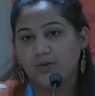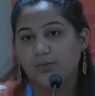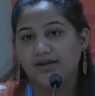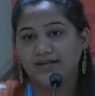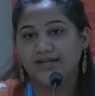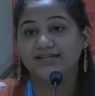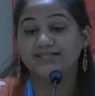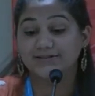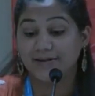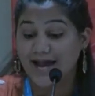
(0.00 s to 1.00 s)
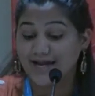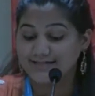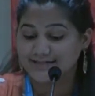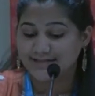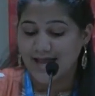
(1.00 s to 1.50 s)
We need to
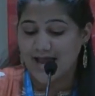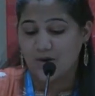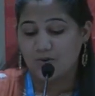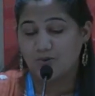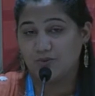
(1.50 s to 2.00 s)
act now.